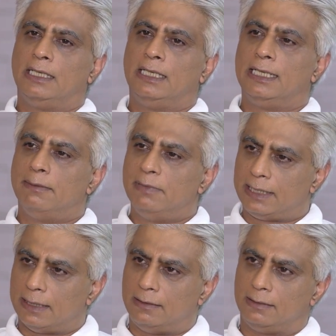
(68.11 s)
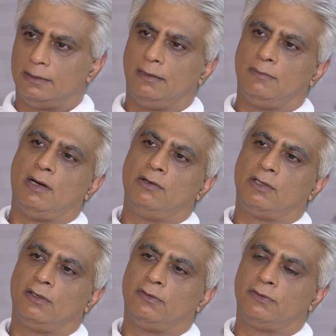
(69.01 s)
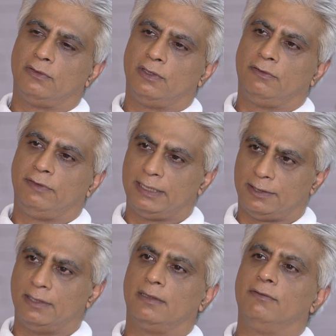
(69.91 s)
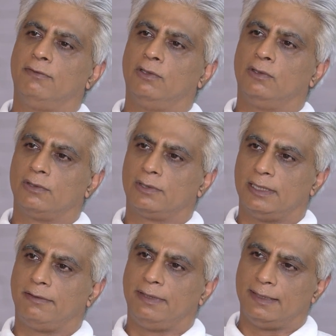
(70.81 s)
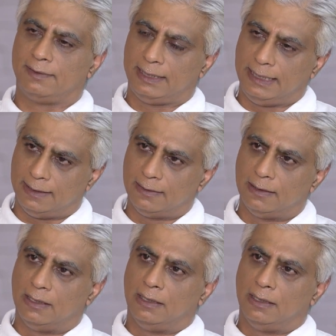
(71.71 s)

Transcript: limited amount of fixed income flows that we have seen,